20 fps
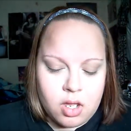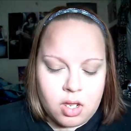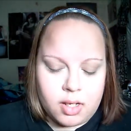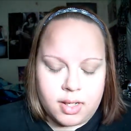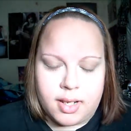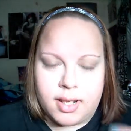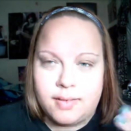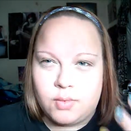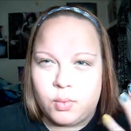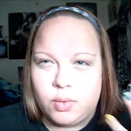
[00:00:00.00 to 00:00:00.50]
Like
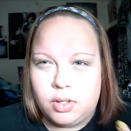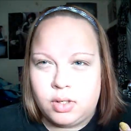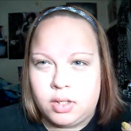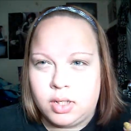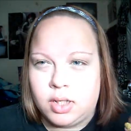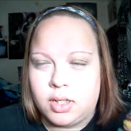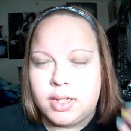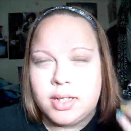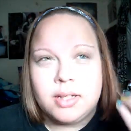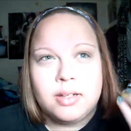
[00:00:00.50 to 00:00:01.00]
I have
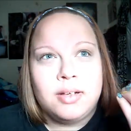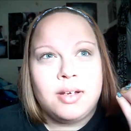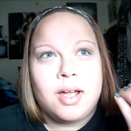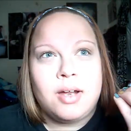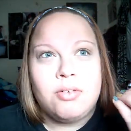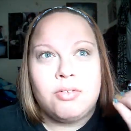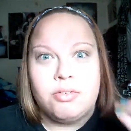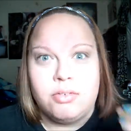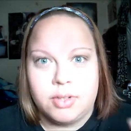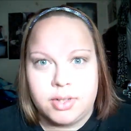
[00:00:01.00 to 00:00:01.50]
oily, like
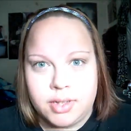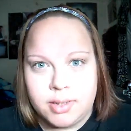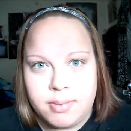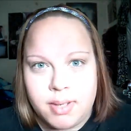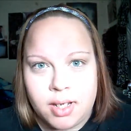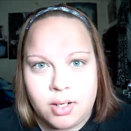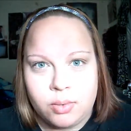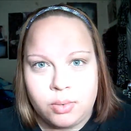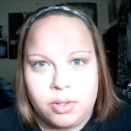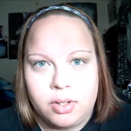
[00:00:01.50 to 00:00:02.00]
not really
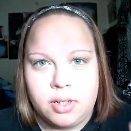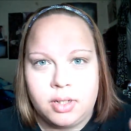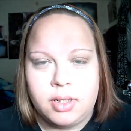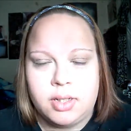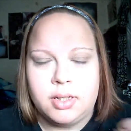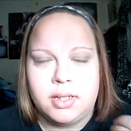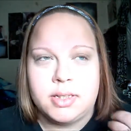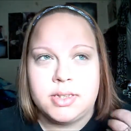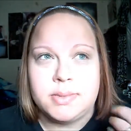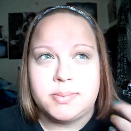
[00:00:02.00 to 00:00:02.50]
bad
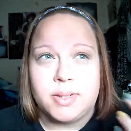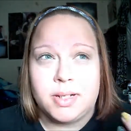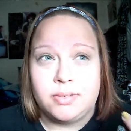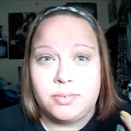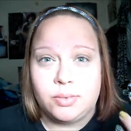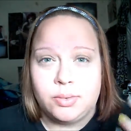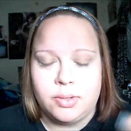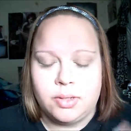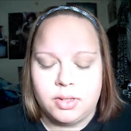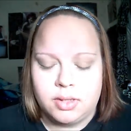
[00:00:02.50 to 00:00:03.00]
oily lids, but I
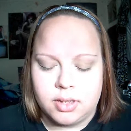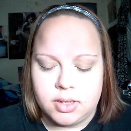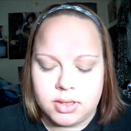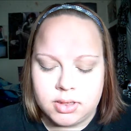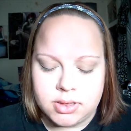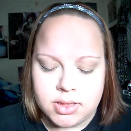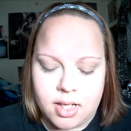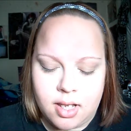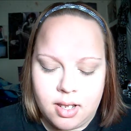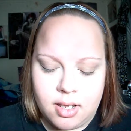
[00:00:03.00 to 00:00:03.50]
have oily
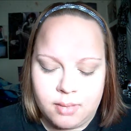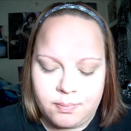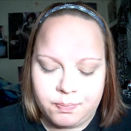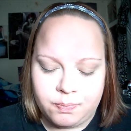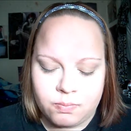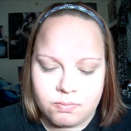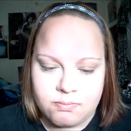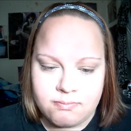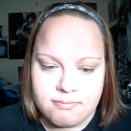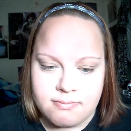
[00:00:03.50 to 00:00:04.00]
lids,
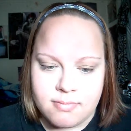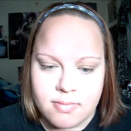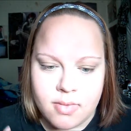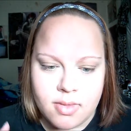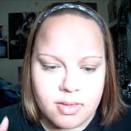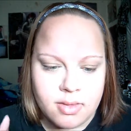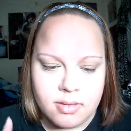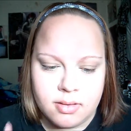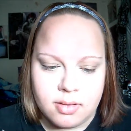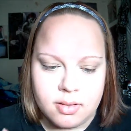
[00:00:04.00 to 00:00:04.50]
and
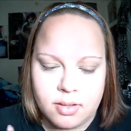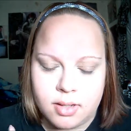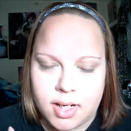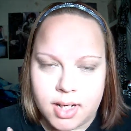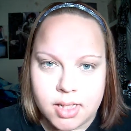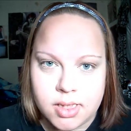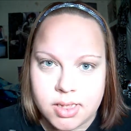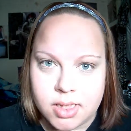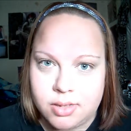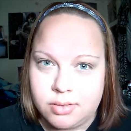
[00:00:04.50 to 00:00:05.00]

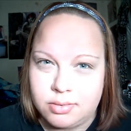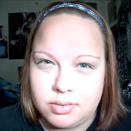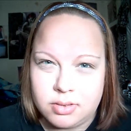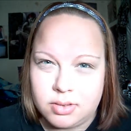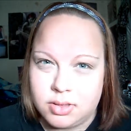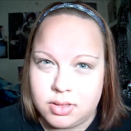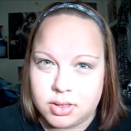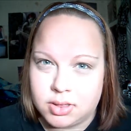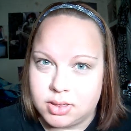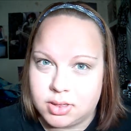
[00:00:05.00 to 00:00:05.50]
eyeshadow
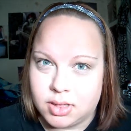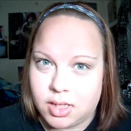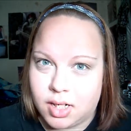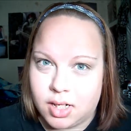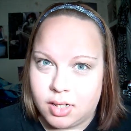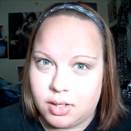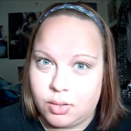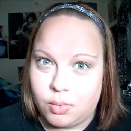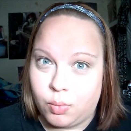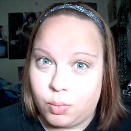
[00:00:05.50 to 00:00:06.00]
does
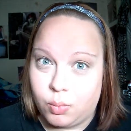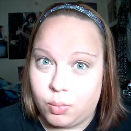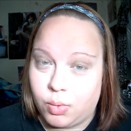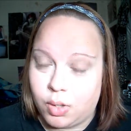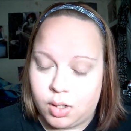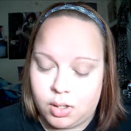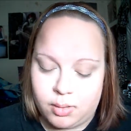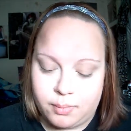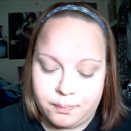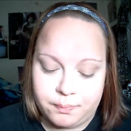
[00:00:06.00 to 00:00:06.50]
not
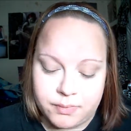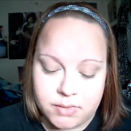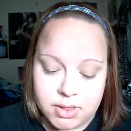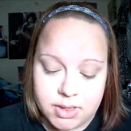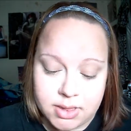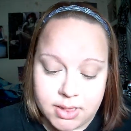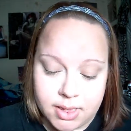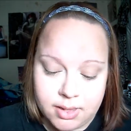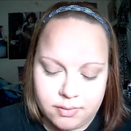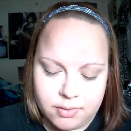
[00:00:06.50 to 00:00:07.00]

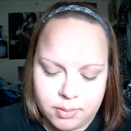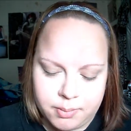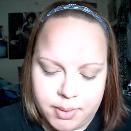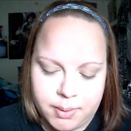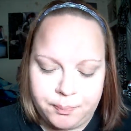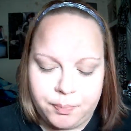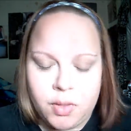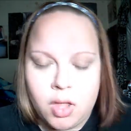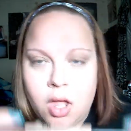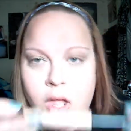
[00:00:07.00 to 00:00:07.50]
stay for
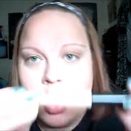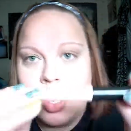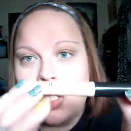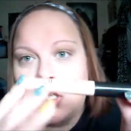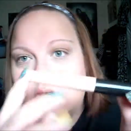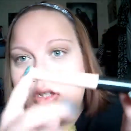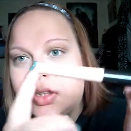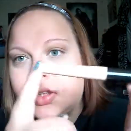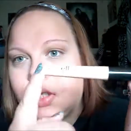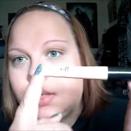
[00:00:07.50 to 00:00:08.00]
me.
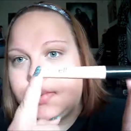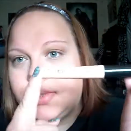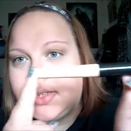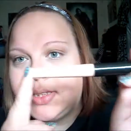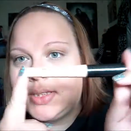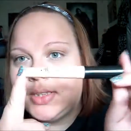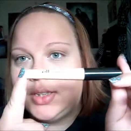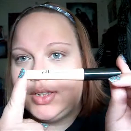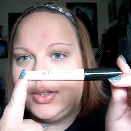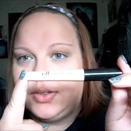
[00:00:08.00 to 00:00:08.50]
So I'm
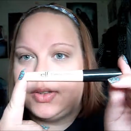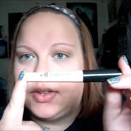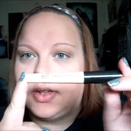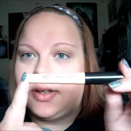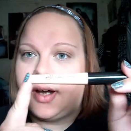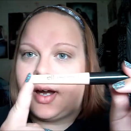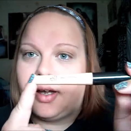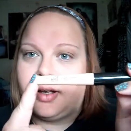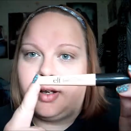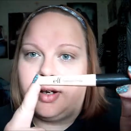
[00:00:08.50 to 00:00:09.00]
just going to use the
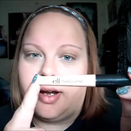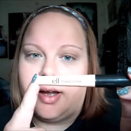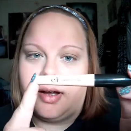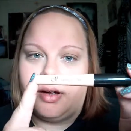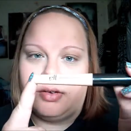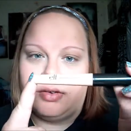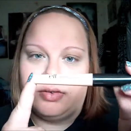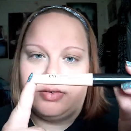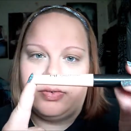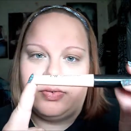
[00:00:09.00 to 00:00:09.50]
Dollar
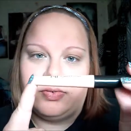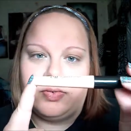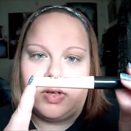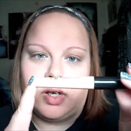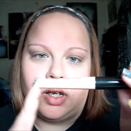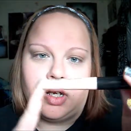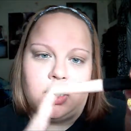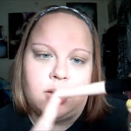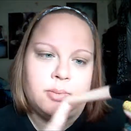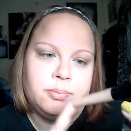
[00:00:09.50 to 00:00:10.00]
Elf
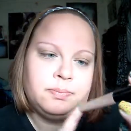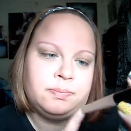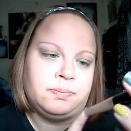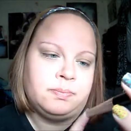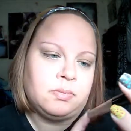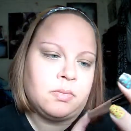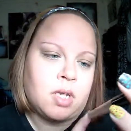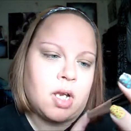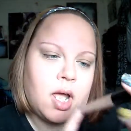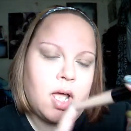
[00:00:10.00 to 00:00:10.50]

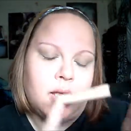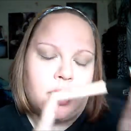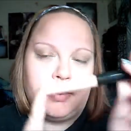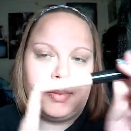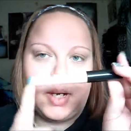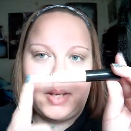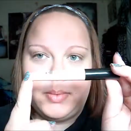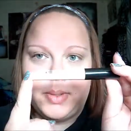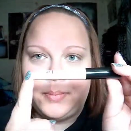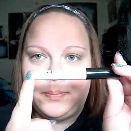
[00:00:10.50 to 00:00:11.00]
eyelid
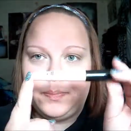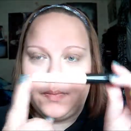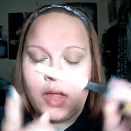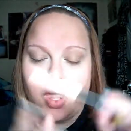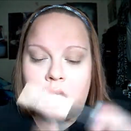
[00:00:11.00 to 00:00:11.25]
primer.